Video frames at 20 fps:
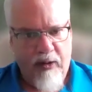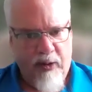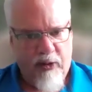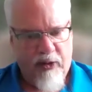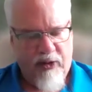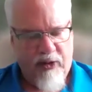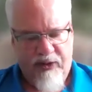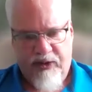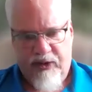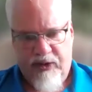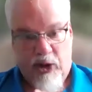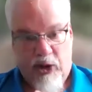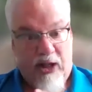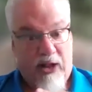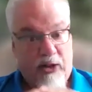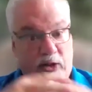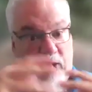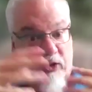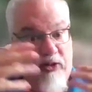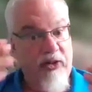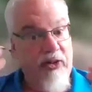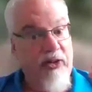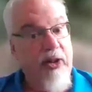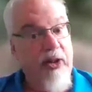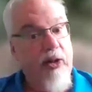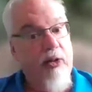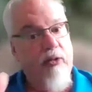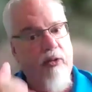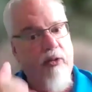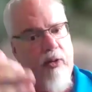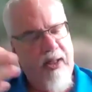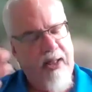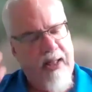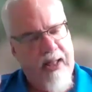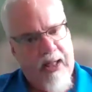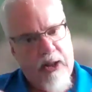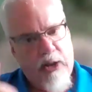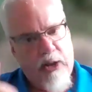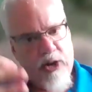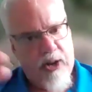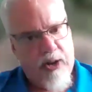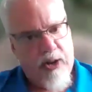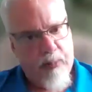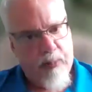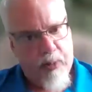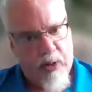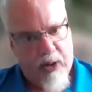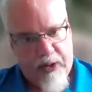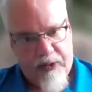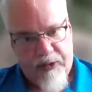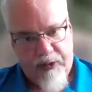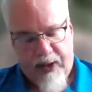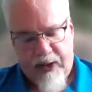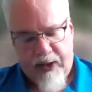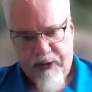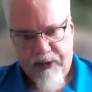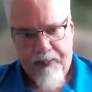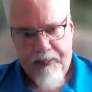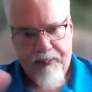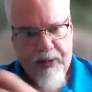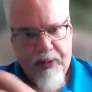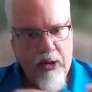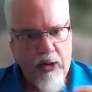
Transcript: there's suggestions in there for engaging the process.